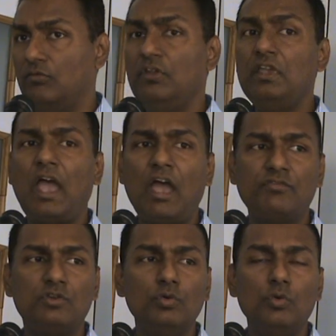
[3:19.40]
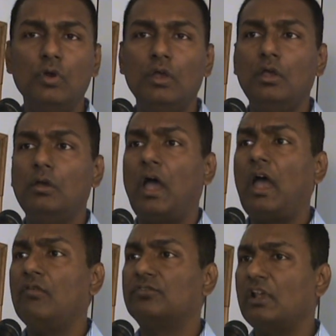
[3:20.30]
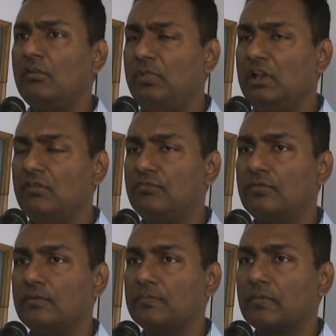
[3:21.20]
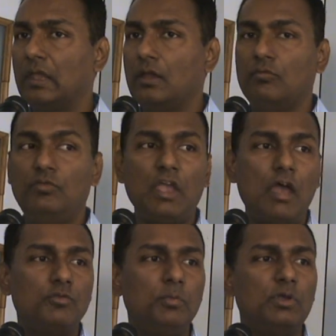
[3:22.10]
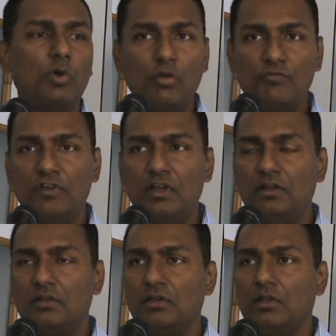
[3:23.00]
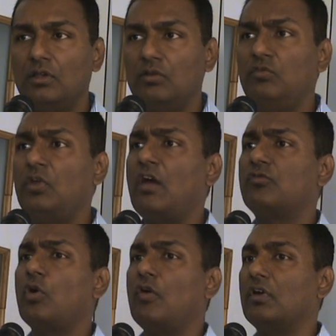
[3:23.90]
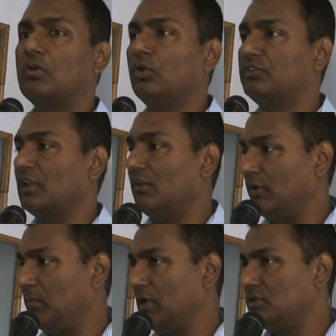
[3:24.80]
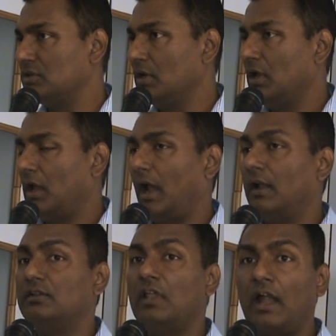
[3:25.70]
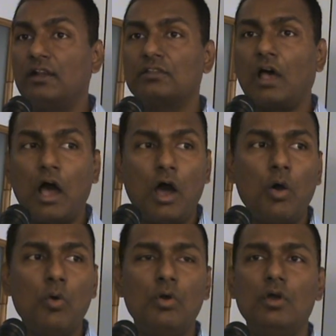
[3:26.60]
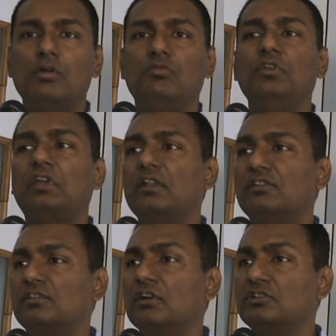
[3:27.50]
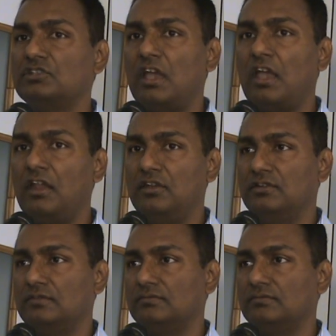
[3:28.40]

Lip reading: We have to have self-belief, we have to be confident, we have to have a good self-image, and that's how we can surge ahead.